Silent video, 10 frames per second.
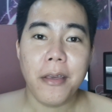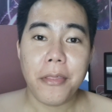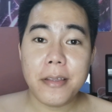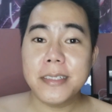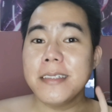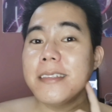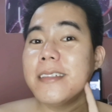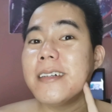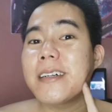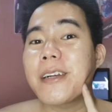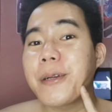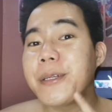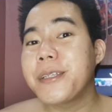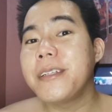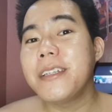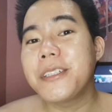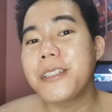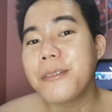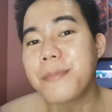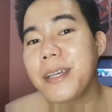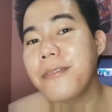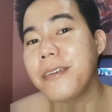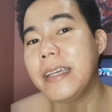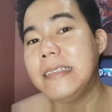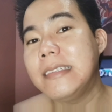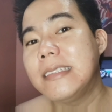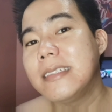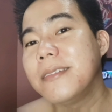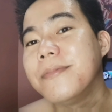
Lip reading: This is the current condition of my face.